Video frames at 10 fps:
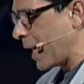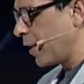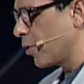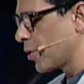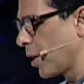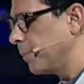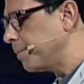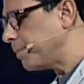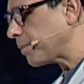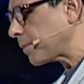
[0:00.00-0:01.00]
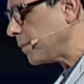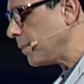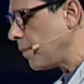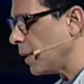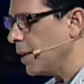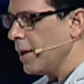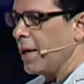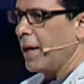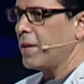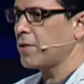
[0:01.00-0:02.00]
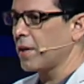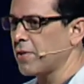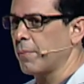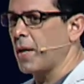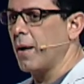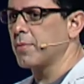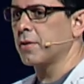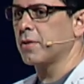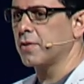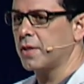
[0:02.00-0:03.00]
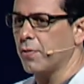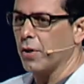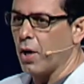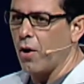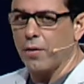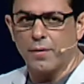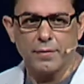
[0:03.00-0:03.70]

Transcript: back years ago. He said, Sometimes this is difficult.